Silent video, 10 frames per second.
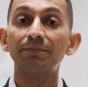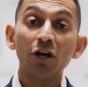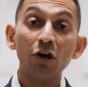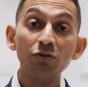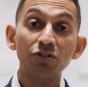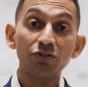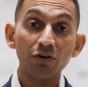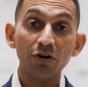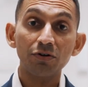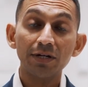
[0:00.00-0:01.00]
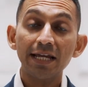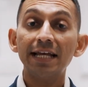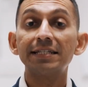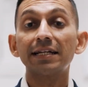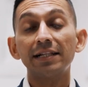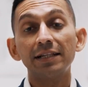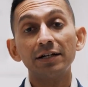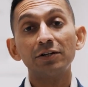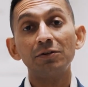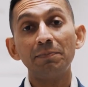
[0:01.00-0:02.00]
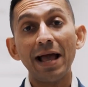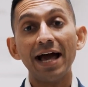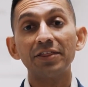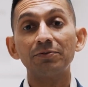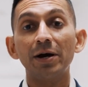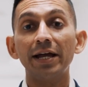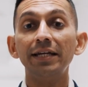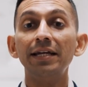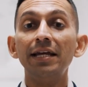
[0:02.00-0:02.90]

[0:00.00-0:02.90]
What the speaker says: Code stroke is a clinical pathway